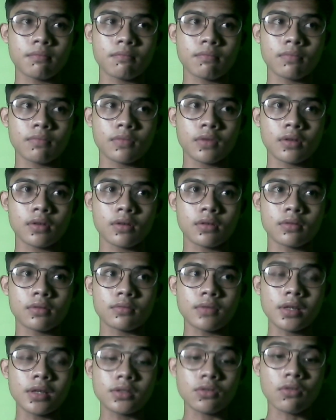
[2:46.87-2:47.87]
escorted by
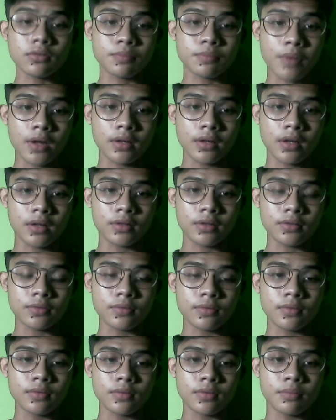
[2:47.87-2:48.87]
their
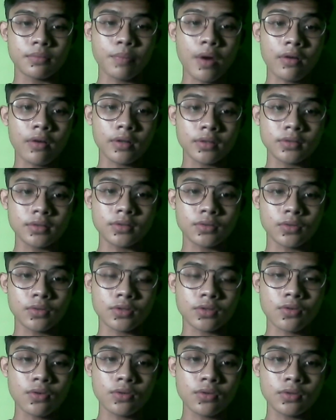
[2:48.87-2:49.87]
parents to the school
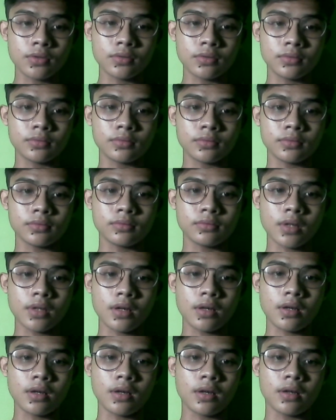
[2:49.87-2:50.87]

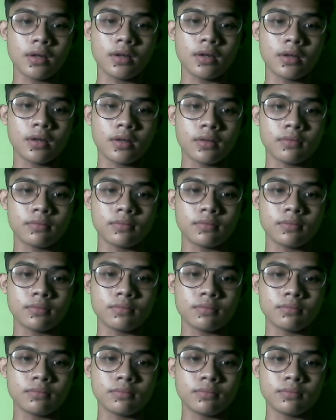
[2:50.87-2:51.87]
and
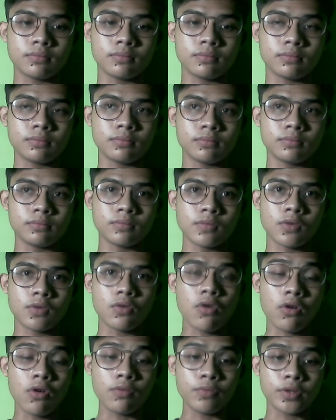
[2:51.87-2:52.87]
go home with their
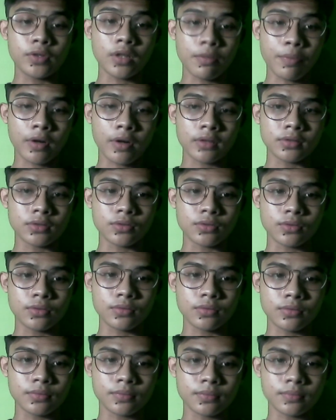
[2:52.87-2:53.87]
parents too.
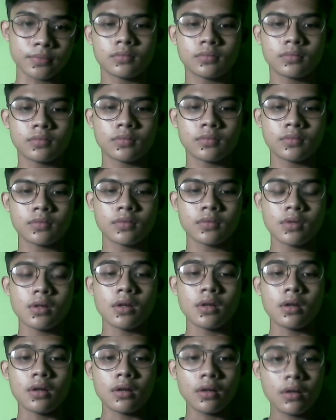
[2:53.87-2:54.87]
And
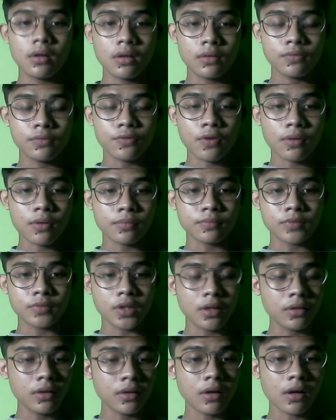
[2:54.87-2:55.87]
from the
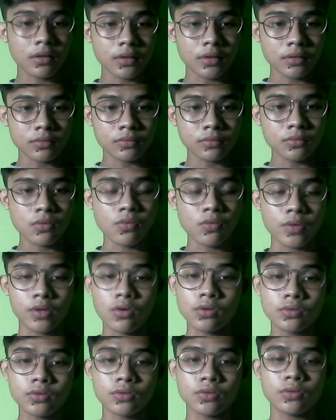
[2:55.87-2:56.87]
kindergarten, we go to
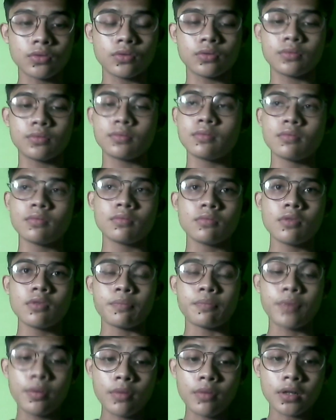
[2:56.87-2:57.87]
primary school
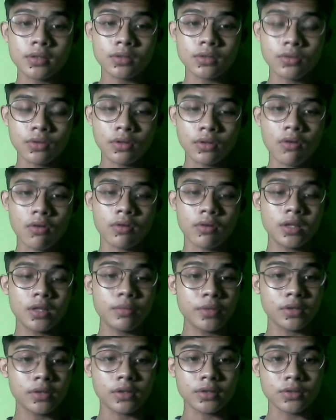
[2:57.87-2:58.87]
or elementary school.
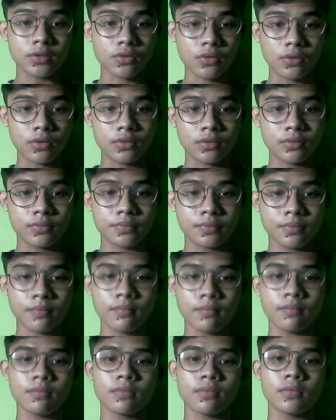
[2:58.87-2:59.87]

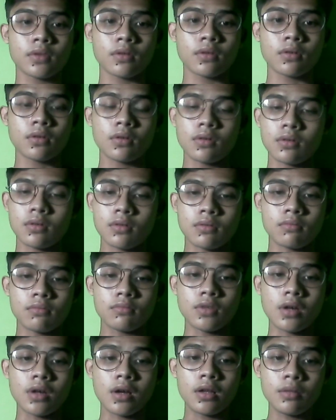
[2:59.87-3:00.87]
The elementary
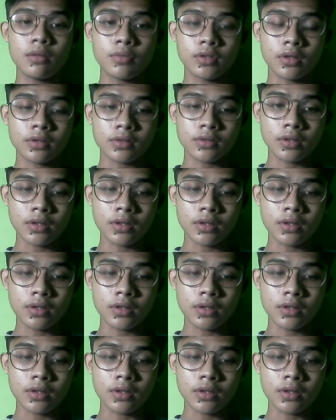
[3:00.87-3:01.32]
school is the first